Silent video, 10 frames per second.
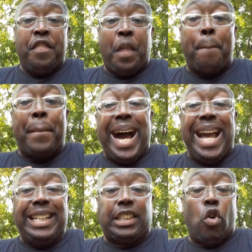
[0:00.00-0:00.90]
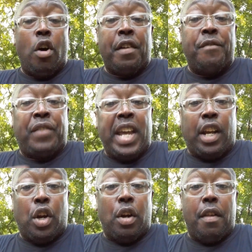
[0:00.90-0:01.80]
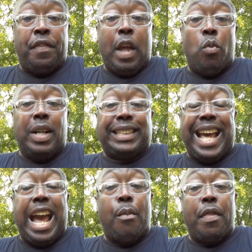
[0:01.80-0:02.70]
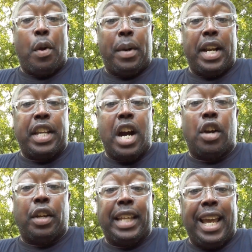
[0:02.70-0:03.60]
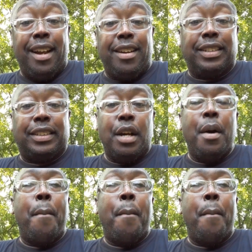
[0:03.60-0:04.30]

the might or the vigor they once had when they were in their younger years,